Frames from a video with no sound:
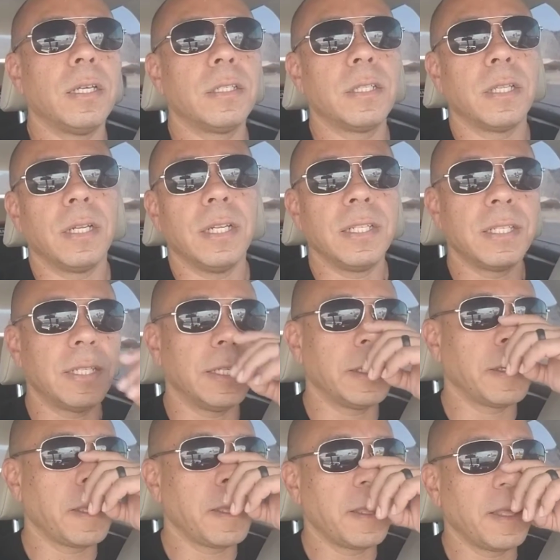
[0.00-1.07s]
the
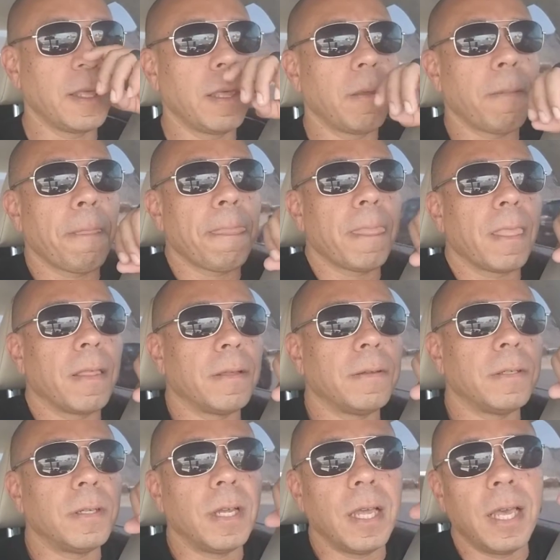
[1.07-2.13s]
listing.
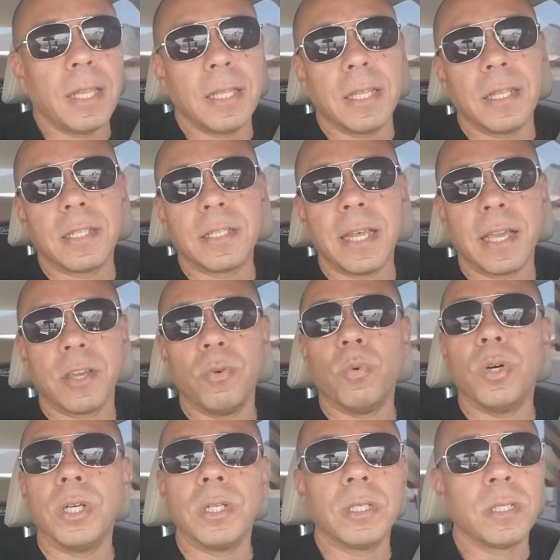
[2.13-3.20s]
And then the second
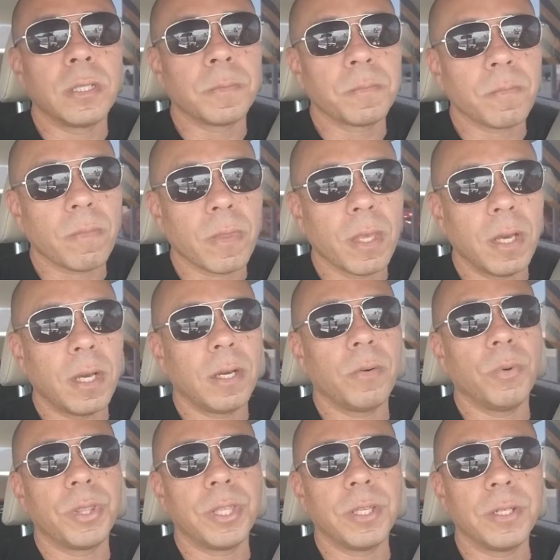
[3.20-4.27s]
one,
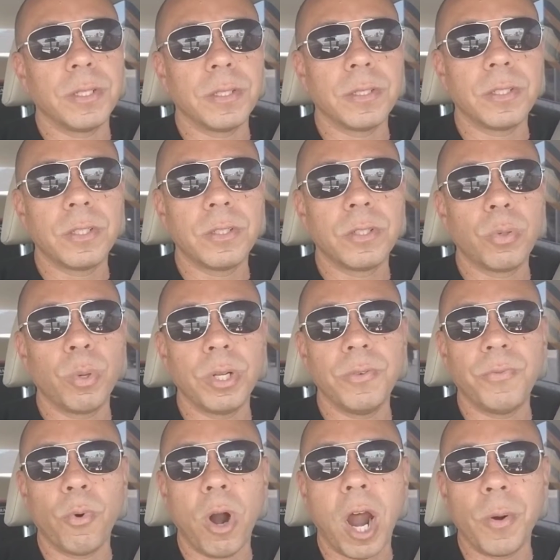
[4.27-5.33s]
within
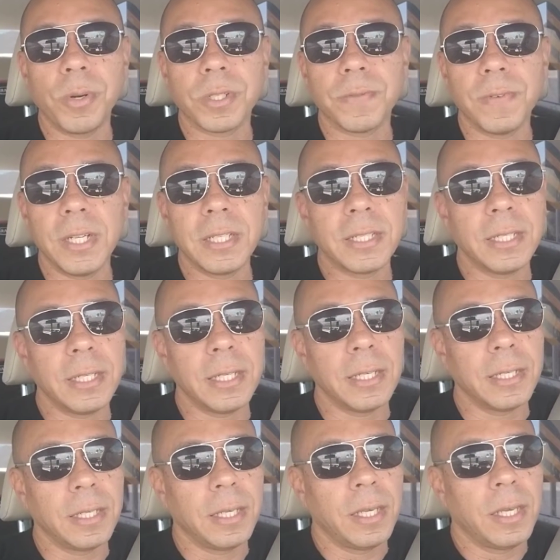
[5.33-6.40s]
24 hours of listing it,
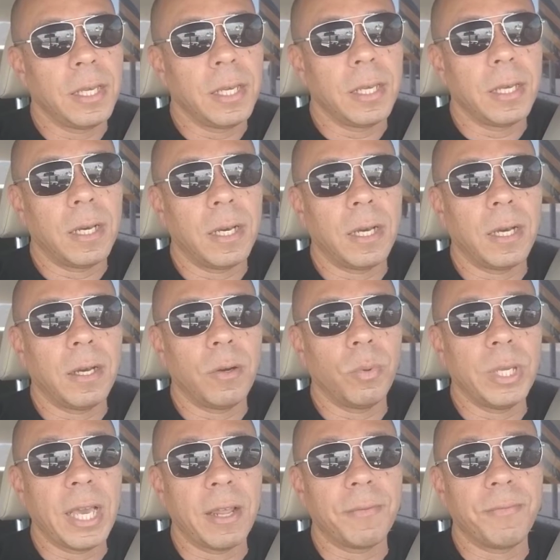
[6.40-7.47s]

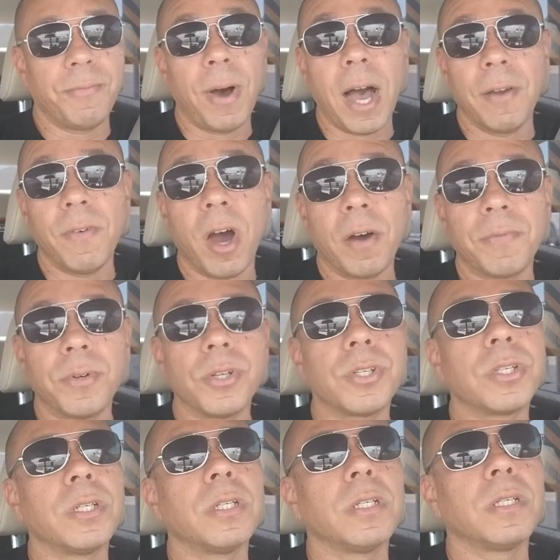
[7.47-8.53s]
we had 5
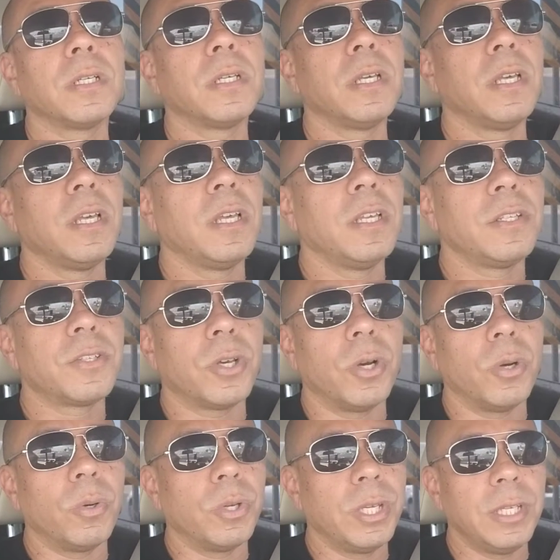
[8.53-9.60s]
offers.
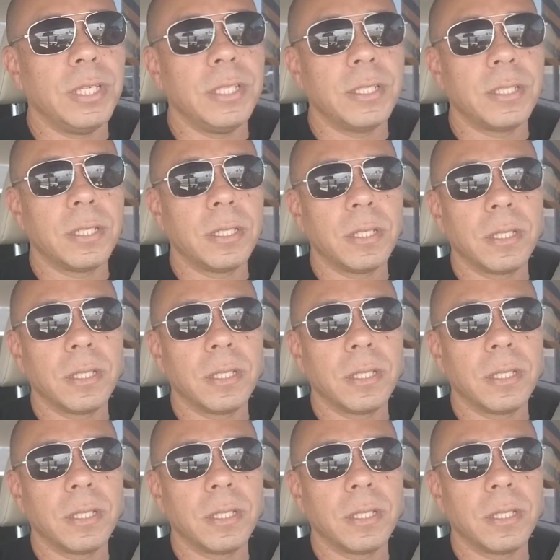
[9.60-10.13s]
So he's